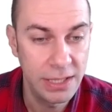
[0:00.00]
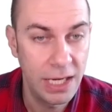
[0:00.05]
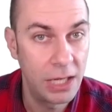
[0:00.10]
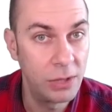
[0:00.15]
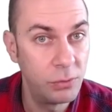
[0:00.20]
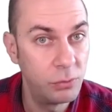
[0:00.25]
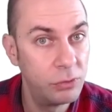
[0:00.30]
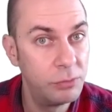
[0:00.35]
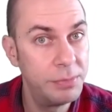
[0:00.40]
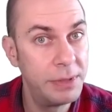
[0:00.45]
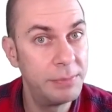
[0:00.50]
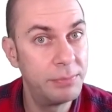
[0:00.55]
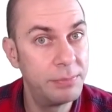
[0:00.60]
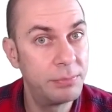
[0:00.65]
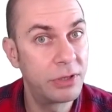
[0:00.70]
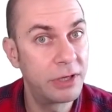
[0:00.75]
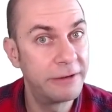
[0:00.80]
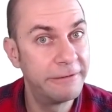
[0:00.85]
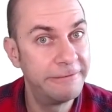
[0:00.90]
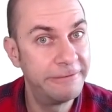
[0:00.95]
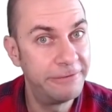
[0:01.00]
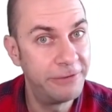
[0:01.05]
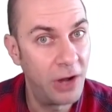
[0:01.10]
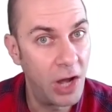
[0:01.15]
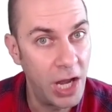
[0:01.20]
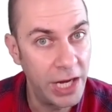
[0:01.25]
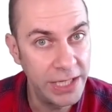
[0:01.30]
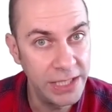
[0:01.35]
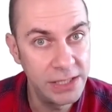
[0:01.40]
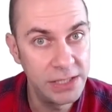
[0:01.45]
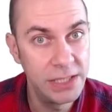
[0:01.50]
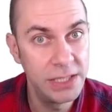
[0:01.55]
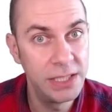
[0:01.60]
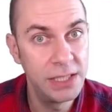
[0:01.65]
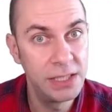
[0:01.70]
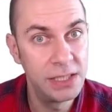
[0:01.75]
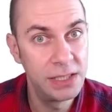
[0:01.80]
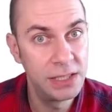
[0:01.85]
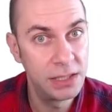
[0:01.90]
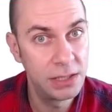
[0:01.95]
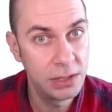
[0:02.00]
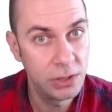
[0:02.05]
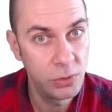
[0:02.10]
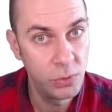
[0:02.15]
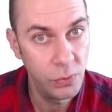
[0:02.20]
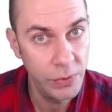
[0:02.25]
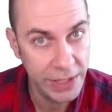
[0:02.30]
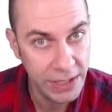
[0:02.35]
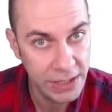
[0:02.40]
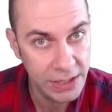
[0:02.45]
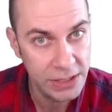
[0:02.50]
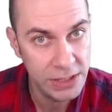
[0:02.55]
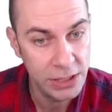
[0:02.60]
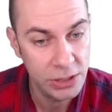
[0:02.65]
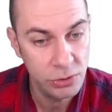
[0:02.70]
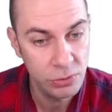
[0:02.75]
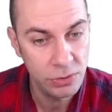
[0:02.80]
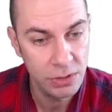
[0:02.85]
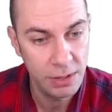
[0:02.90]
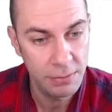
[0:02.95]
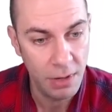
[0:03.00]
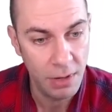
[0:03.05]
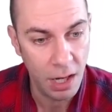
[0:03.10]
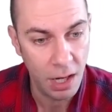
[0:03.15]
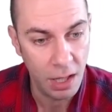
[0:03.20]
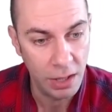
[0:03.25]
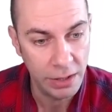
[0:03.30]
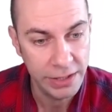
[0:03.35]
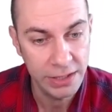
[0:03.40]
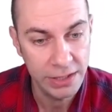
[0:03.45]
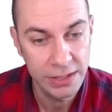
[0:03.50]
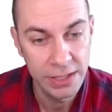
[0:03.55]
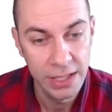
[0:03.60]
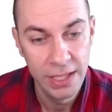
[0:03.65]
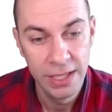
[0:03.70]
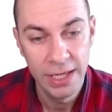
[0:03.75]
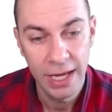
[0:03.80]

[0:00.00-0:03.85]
I will be providing liquidity to the market,